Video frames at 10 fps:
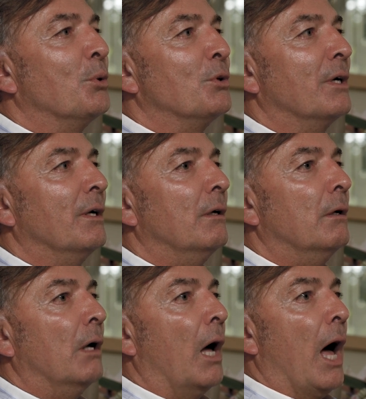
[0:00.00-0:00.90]
So he's like,
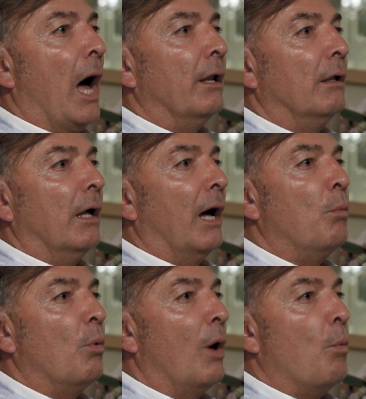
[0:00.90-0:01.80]
I, I,
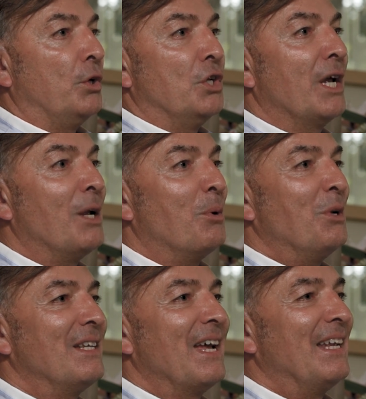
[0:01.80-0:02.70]
I, what do you say? What
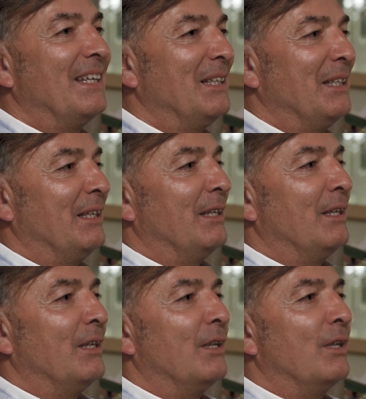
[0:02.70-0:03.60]
do you say?
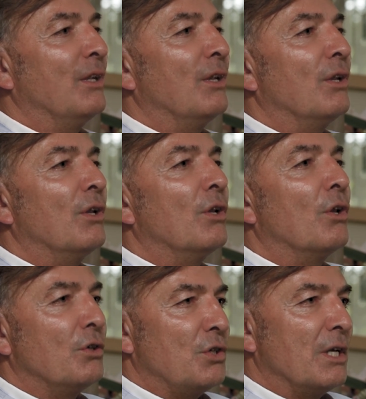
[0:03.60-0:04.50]
So well, I said, as
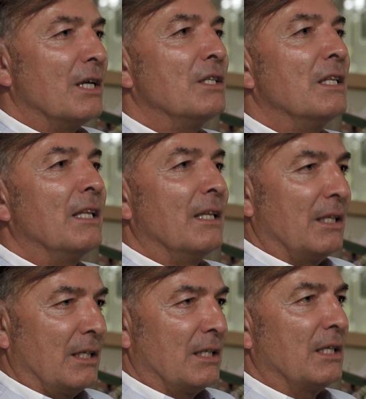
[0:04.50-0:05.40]
long as you get
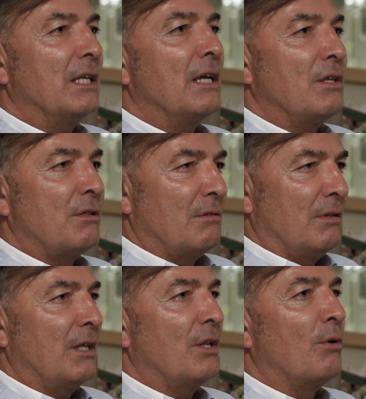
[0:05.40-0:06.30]
get
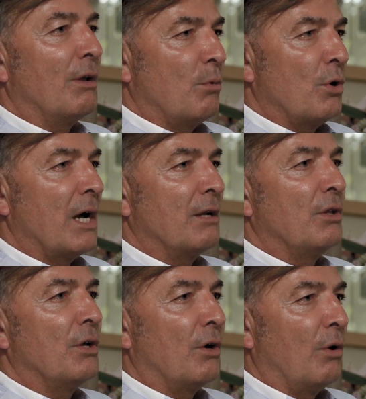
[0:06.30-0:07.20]
get, get the all well,
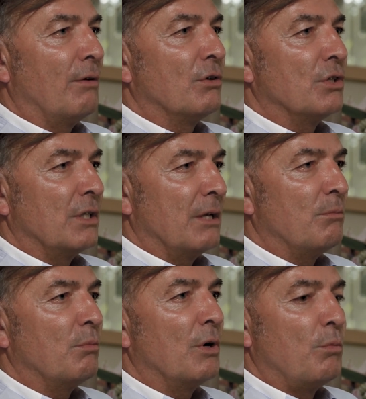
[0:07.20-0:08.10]
and the all there and,
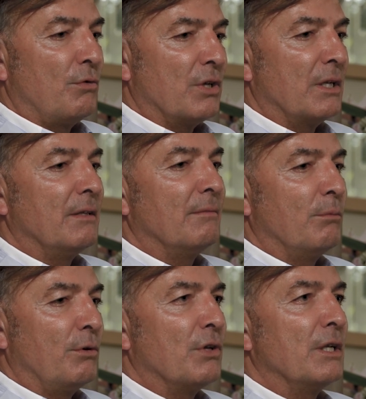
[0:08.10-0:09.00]
and, and we've said
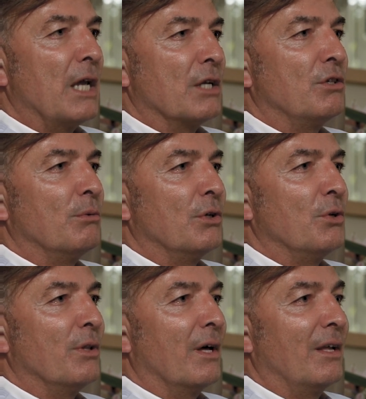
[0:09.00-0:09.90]
we've said yes, you want
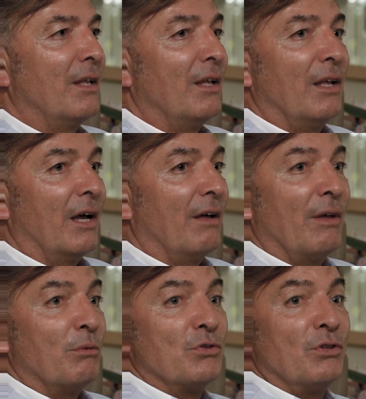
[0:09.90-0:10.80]
to do that, and
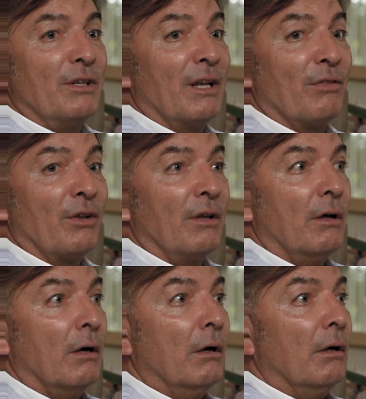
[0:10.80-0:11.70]
that was suddenly like, think,
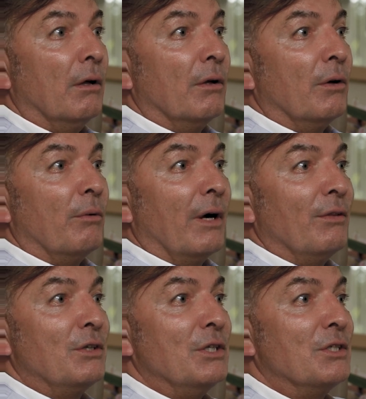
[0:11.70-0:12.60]
oh,
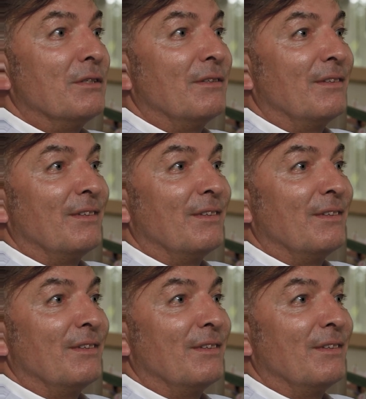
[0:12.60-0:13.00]
this is